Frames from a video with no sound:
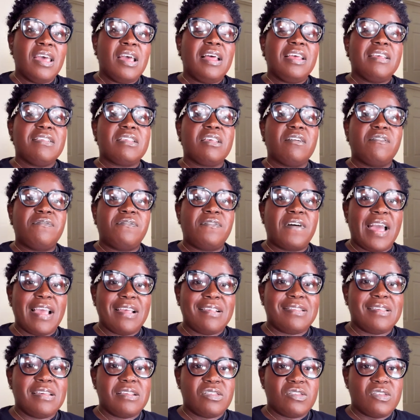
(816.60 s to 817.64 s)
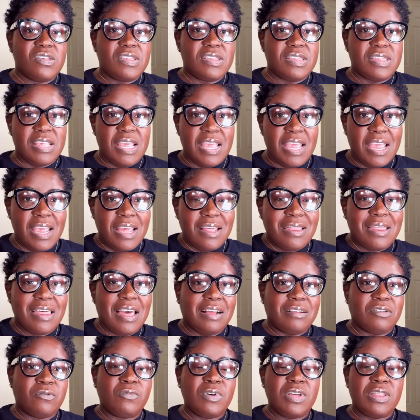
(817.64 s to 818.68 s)
suffice it to say
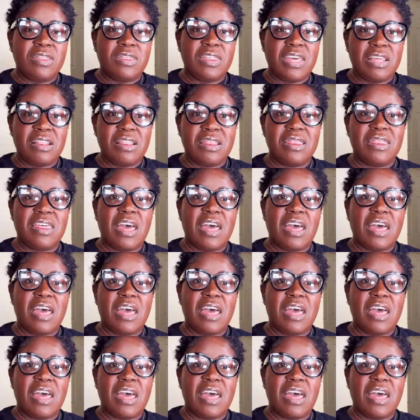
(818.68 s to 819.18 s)
that within